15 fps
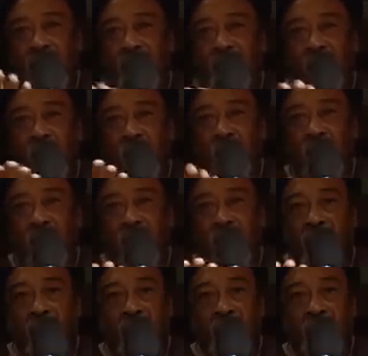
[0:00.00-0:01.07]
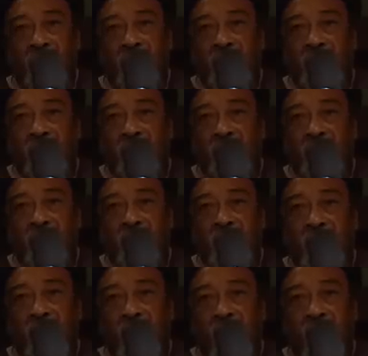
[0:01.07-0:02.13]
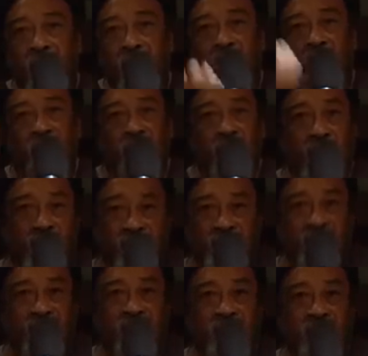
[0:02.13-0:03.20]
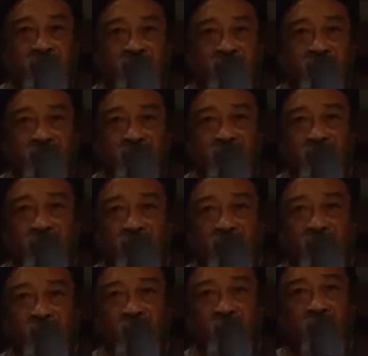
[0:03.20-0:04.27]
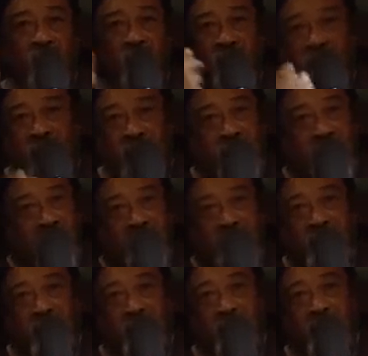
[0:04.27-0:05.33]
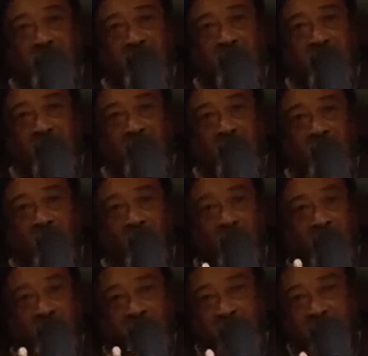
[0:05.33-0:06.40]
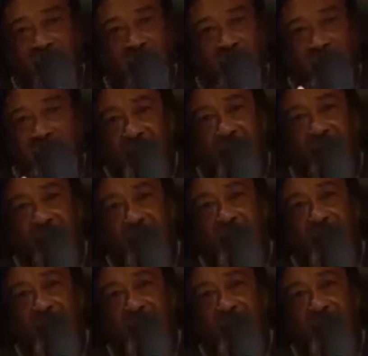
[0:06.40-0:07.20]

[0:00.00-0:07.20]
you are outside of it. You are the witness of it, witnessing of that.